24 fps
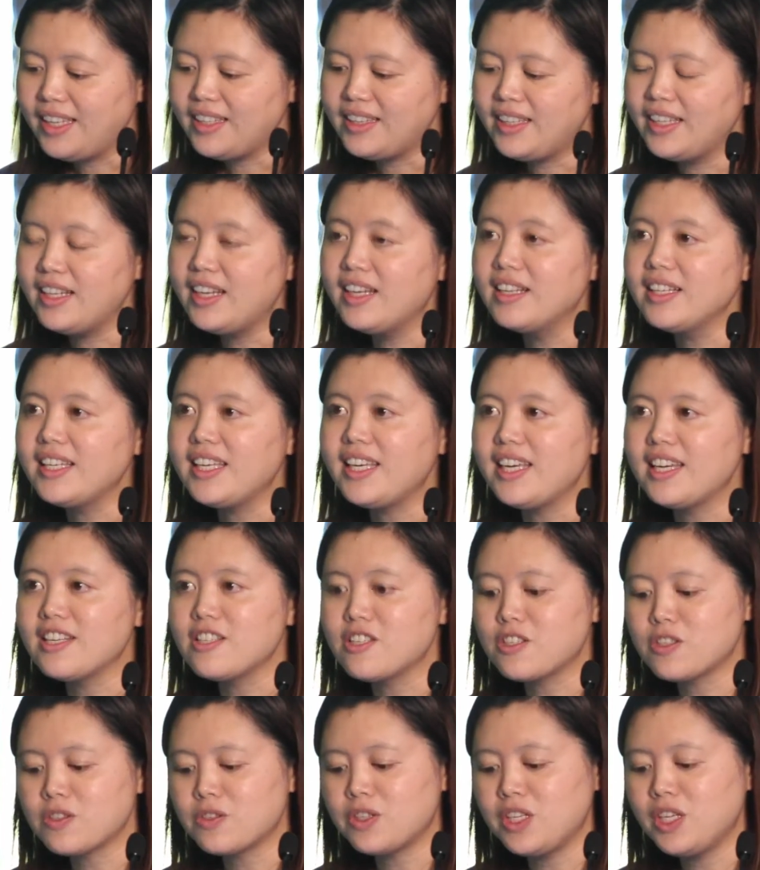The lung
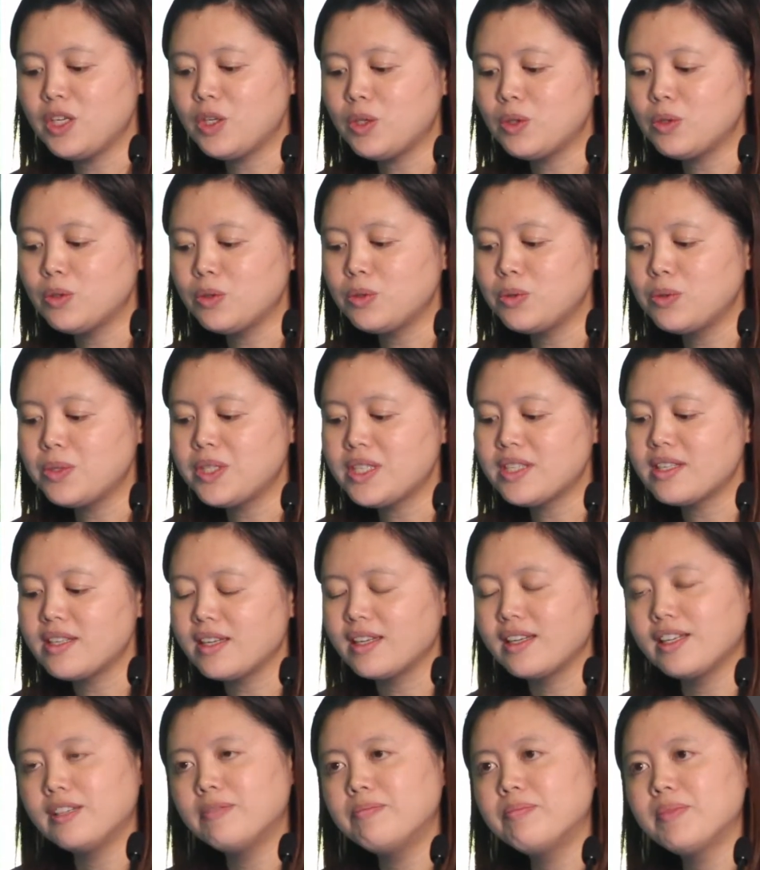cancer includes
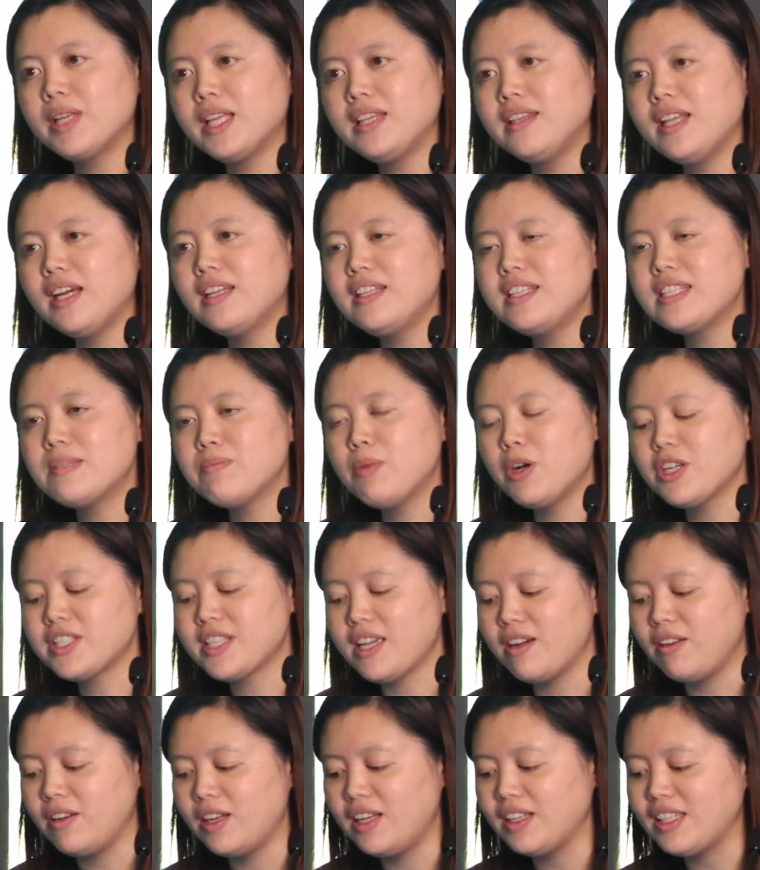non-small
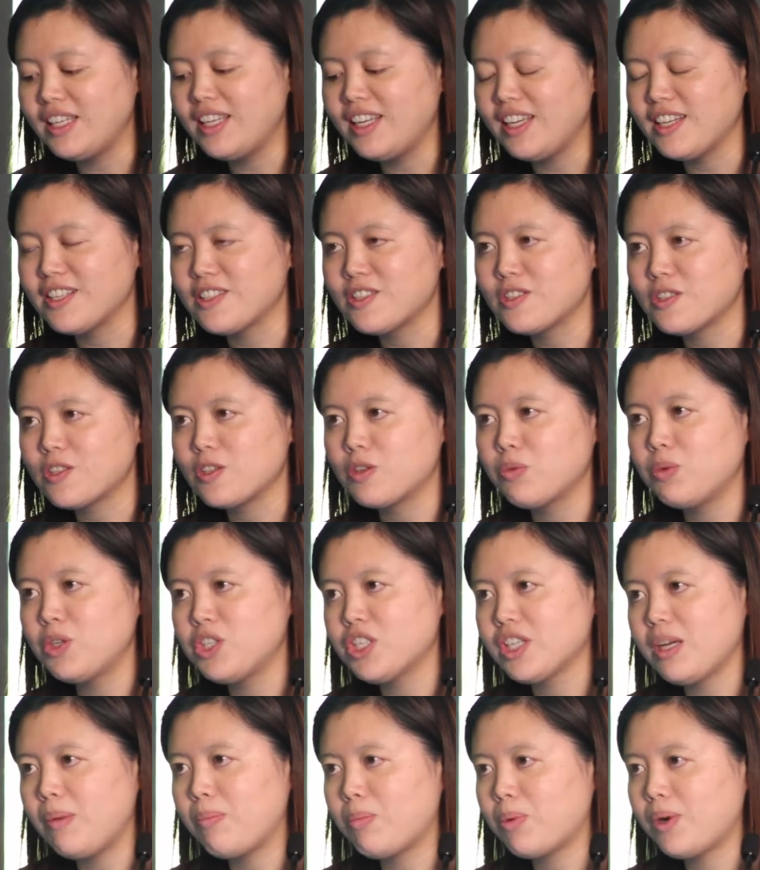cell lung cancer,
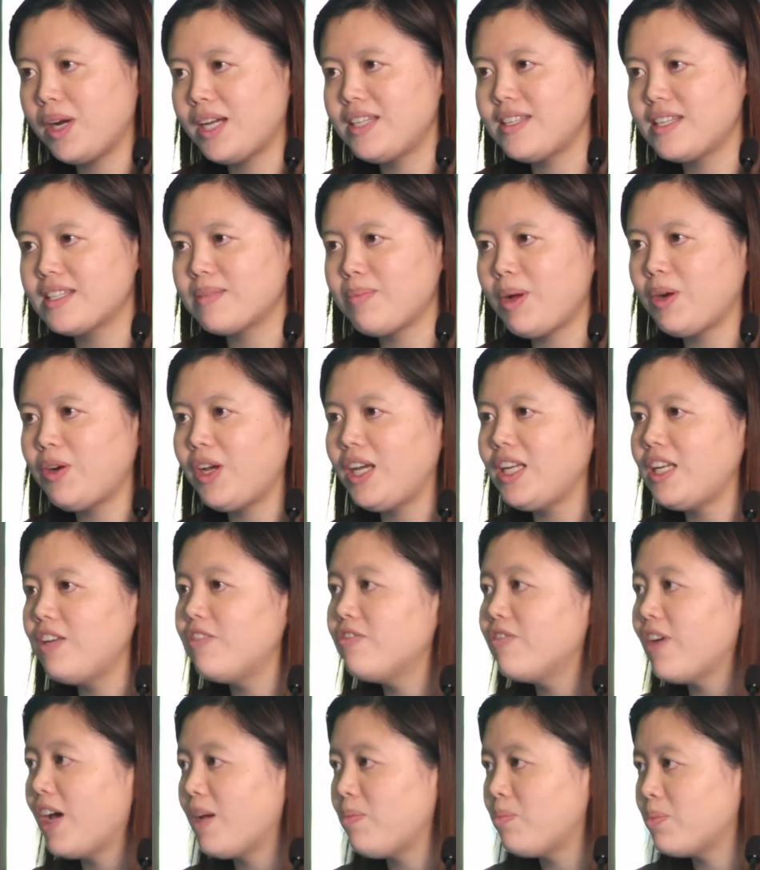which comprises about
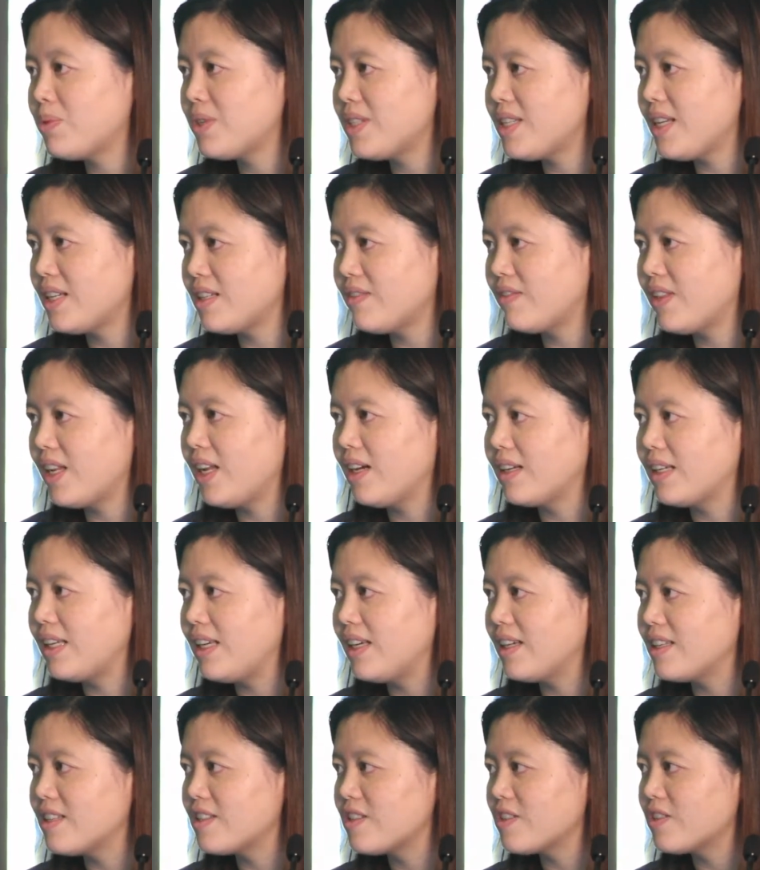85% of the lung
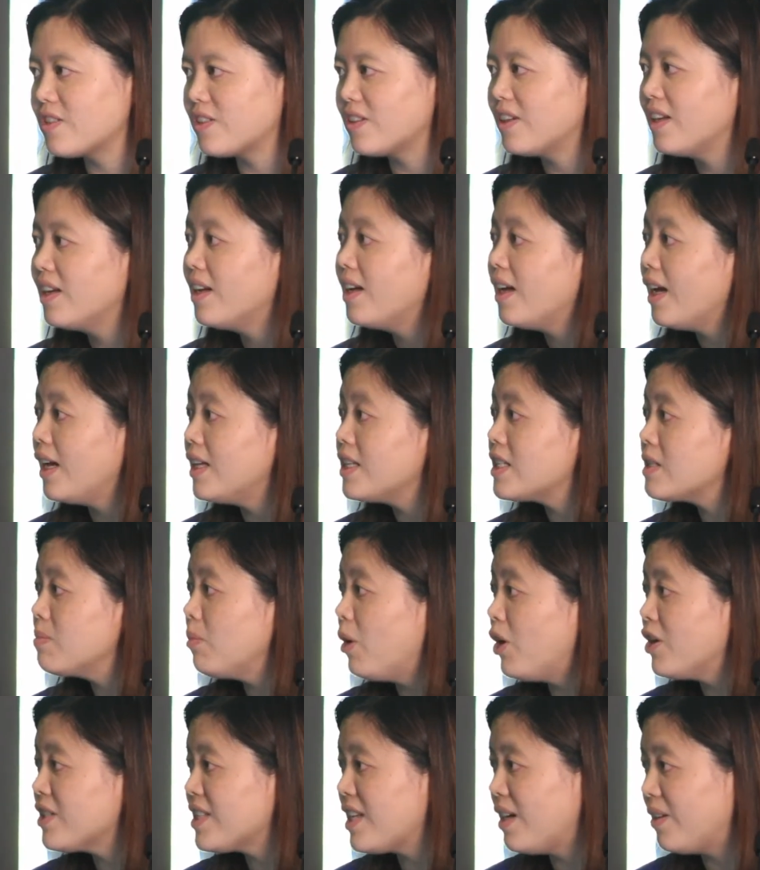cancer, and
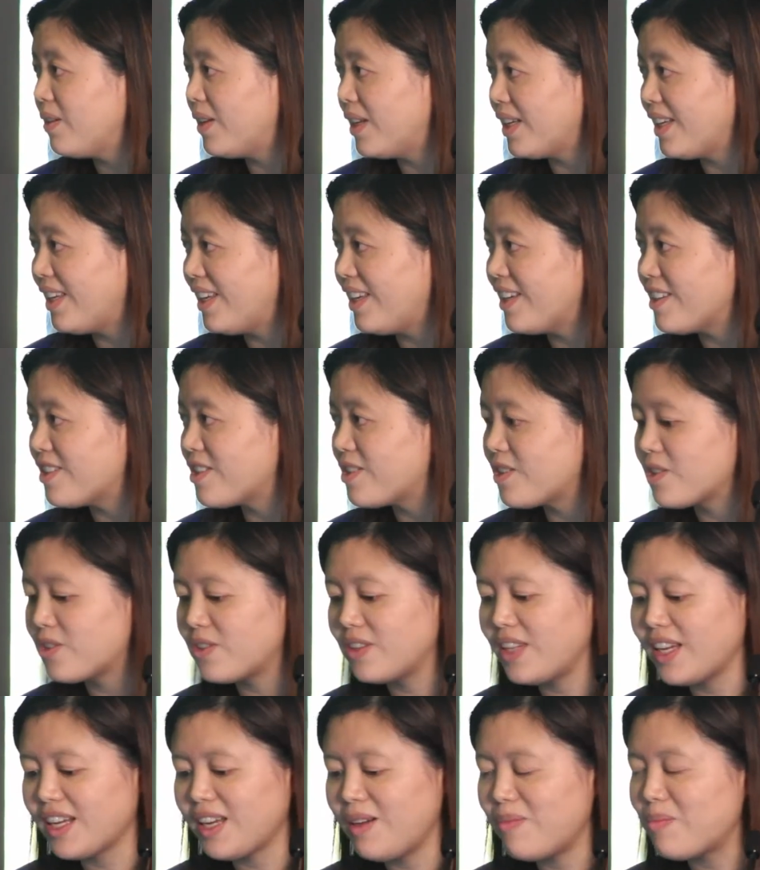small cell lung cancer
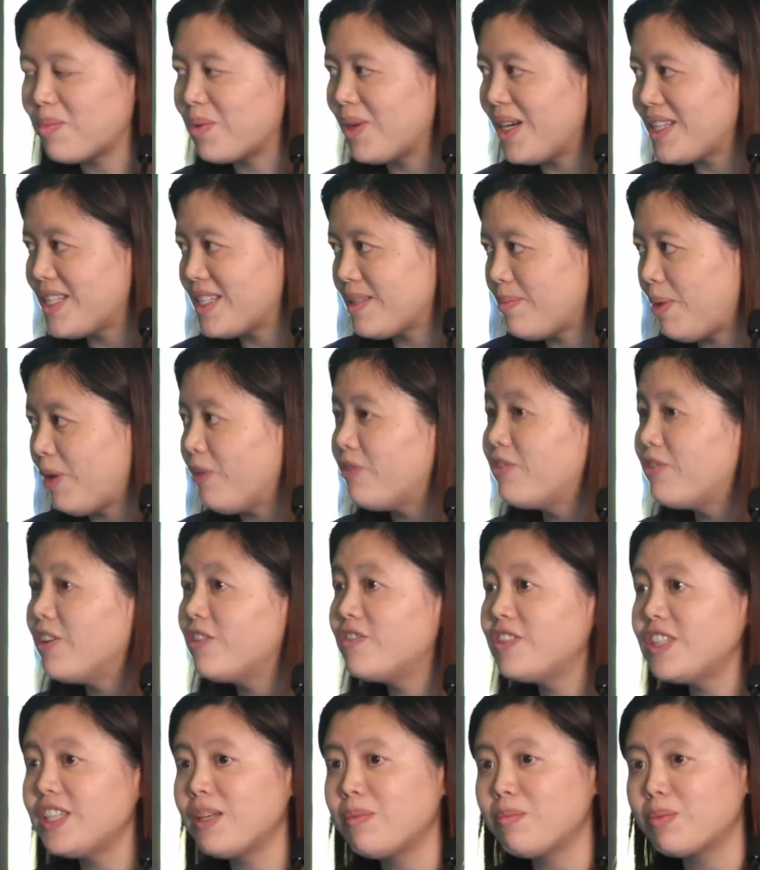that comprises about
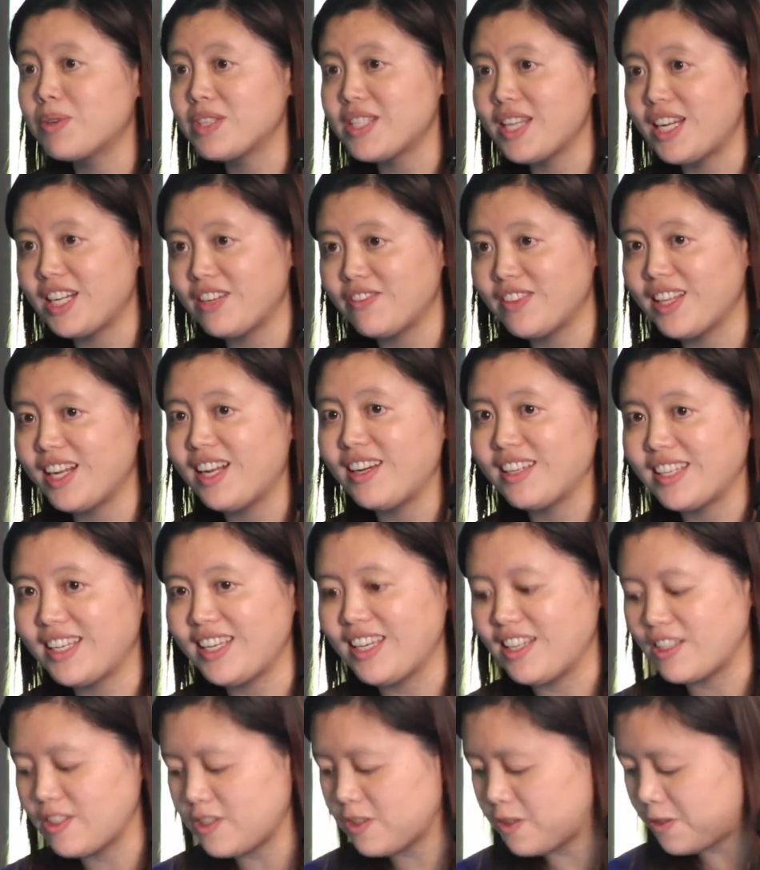15% of the lung
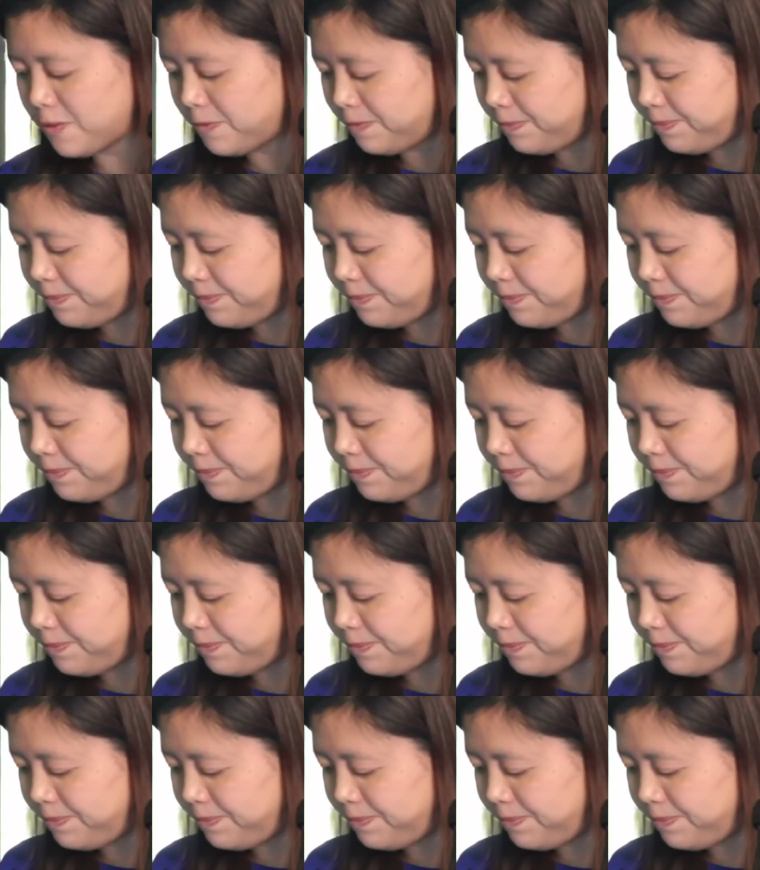cancer.